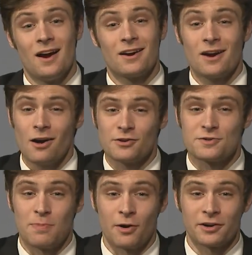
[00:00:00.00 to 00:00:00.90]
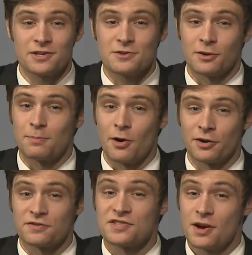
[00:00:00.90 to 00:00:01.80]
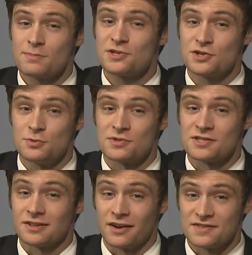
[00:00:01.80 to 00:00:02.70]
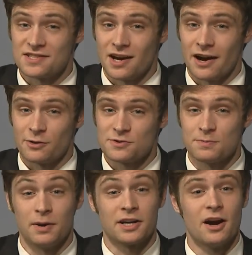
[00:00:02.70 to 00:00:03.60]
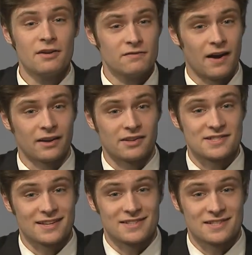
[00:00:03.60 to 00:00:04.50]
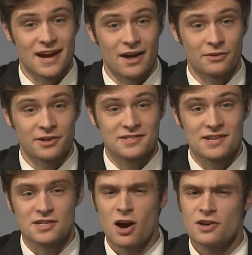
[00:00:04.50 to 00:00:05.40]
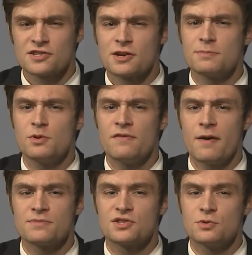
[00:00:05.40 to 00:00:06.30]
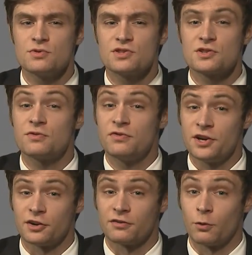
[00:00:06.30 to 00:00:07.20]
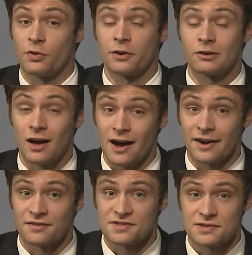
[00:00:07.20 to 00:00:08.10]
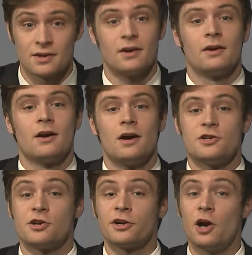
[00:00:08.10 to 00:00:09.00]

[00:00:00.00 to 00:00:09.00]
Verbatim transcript: College parties are a part of some students' lifestyles, but gun violence at these gatherings has caused some U of M students to fear for their lives. During